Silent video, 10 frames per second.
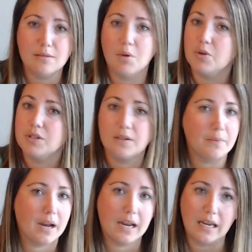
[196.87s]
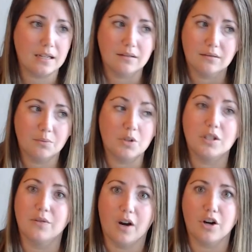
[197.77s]
most of my most
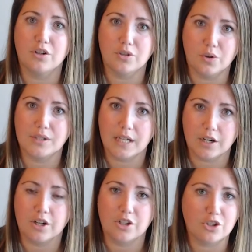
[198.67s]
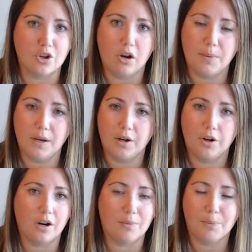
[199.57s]
of our adults that are going to show up here
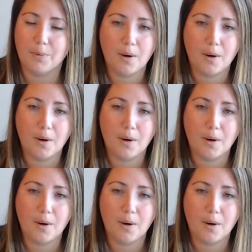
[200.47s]
are